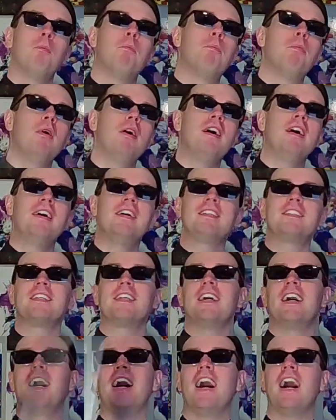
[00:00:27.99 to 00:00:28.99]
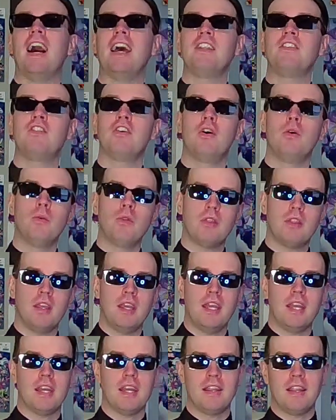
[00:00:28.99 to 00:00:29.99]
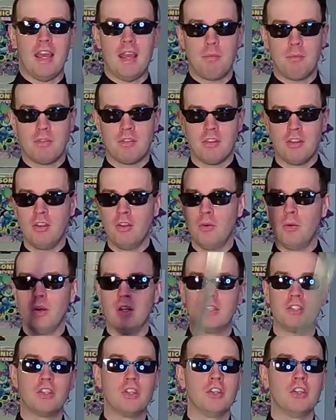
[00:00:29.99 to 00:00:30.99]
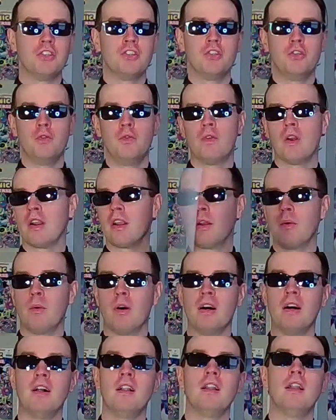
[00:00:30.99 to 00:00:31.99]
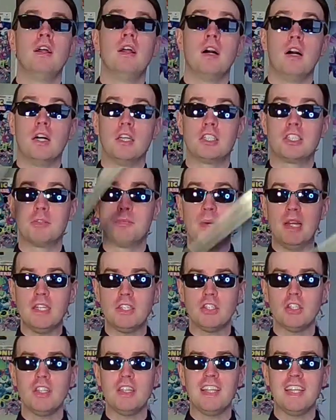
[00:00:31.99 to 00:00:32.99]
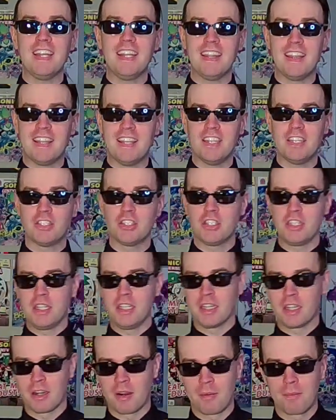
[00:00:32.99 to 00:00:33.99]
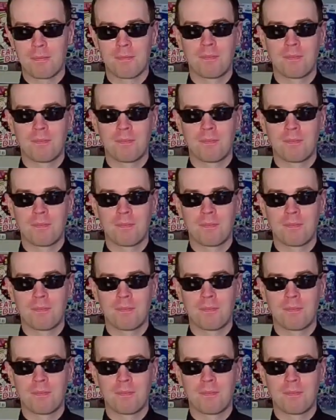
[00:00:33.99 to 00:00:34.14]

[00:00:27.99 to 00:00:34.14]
but I don't think the MCU is gonna do very well, especially this year.